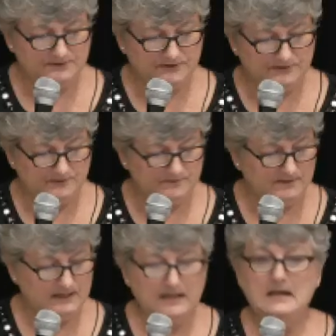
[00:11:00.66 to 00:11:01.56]
you
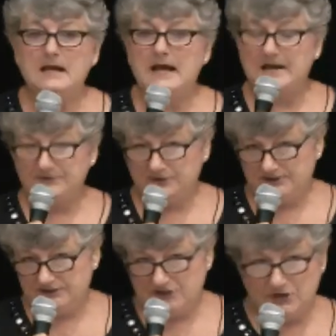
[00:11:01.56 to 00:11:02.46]
how you're
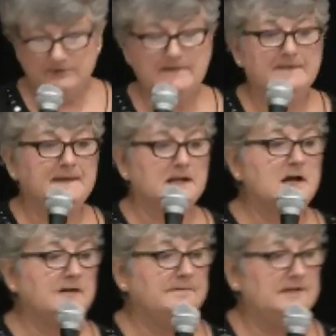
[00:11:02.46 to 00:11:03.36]
going to know about that
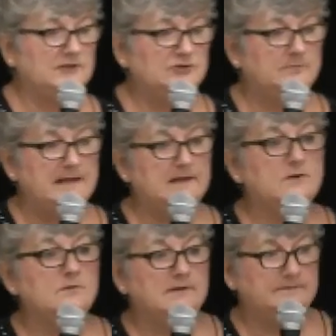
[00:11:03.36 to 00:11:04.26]
confidential
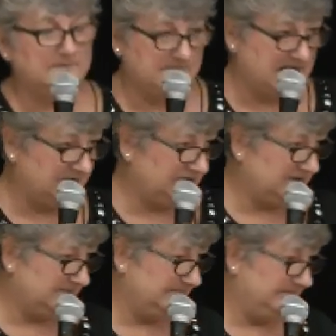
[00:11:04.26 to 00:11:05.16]
medical
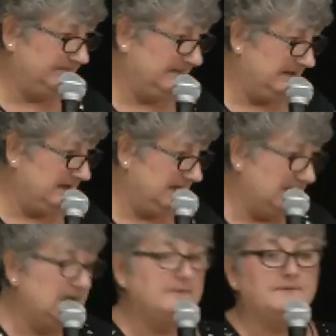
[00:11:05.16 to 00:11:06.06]
information.
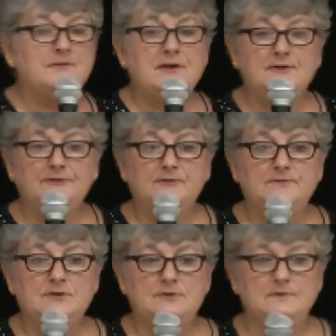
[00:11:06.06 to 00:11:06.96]
For those of
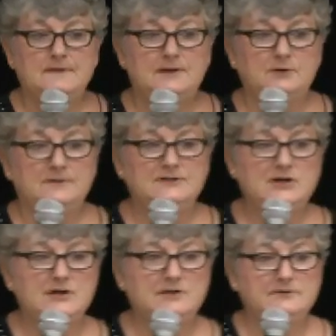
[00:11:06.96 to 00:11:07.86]
you that are
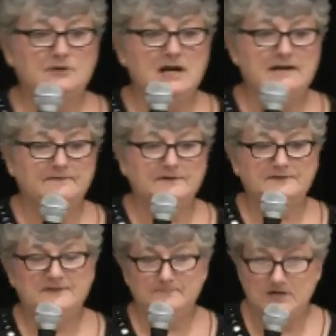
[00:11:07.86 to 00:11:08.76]
return
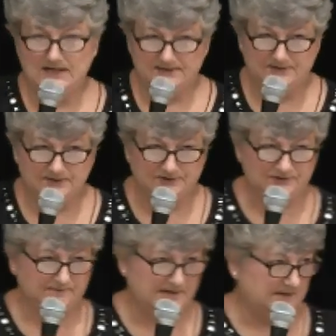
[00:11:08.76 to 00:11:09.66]
drivers and monitors,
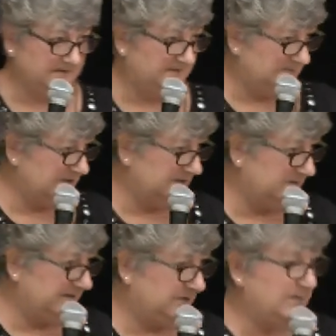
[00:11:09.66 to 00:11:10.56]
you're very familiar
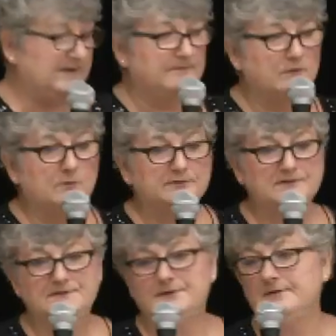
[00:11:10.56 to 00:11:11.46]
with the red
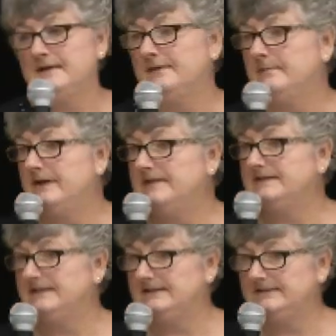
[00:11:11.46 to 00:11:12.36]
folders that are in the
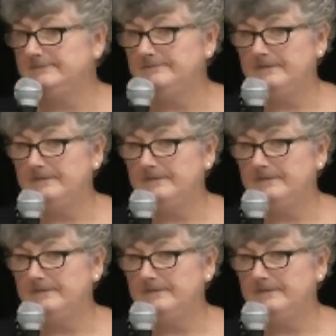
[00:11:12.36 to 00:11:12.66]
buses.